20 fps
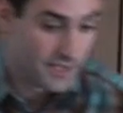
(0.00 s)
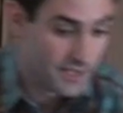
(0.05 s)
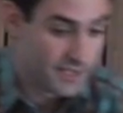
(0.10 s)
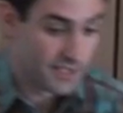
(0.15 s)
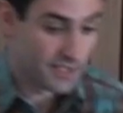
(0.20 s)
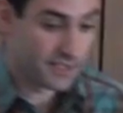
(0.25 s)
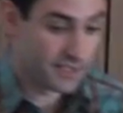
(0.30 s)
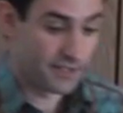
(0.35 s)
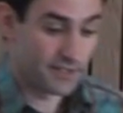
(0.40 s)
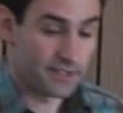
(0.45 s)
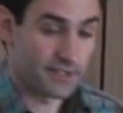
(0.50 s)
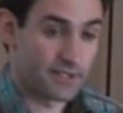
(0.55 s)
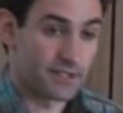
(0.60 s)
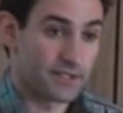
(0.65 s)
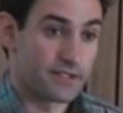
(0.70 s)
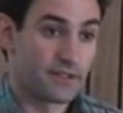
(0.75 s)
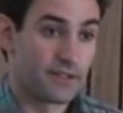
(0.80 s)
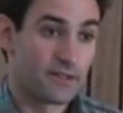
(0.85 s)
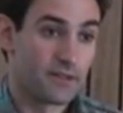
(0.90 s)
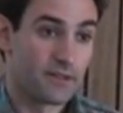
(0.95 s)

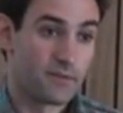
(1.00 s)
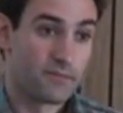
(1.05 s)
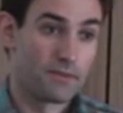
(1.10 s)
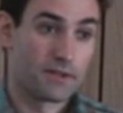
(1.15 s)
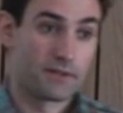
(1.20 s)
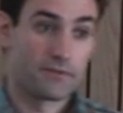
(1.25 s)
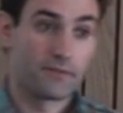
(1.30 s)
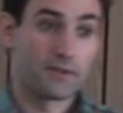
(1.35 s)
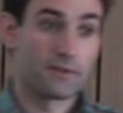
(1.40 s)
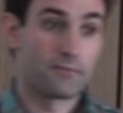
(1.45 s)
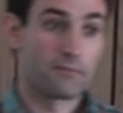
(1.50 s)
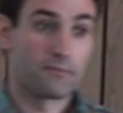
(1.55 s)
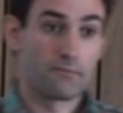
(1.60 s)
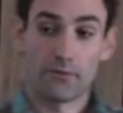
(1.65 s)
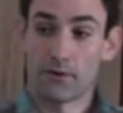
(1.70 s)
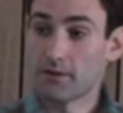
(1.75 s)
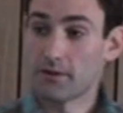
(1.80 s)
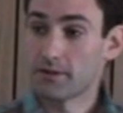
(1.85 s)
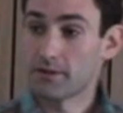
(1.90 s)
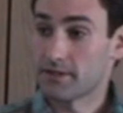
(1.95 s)
distance between
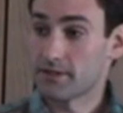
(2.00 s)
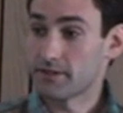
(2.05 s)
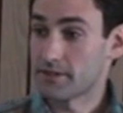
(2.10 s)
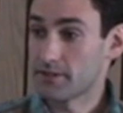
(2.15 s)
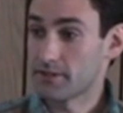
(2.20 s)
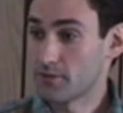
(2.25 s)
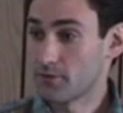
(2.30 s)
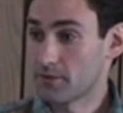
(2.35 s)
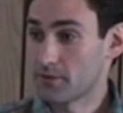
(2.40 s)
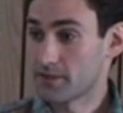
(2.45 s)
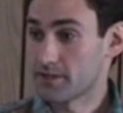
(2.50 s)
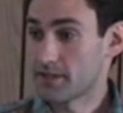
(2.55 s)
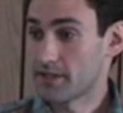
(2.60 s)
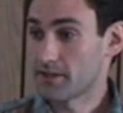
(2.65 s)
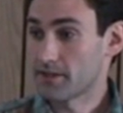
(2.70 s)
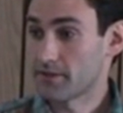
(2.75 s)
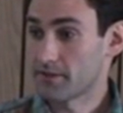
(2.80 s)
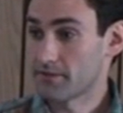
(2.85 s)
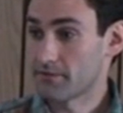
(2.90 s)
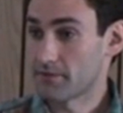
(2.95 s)
policies in 2
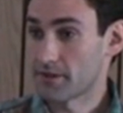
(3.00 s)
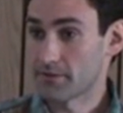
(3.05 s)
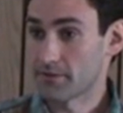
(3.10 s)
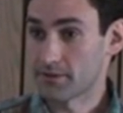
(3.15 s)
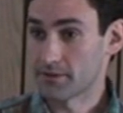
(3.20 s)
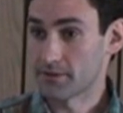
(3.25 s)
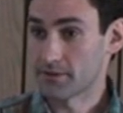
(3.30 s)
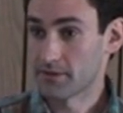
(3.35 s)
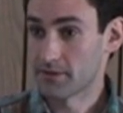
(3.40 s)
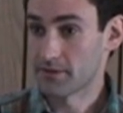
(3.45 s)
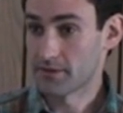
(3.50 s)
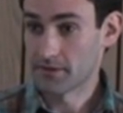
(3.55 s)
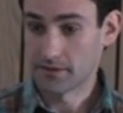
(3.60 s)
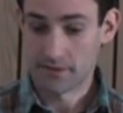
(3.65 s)
consecutive rounds.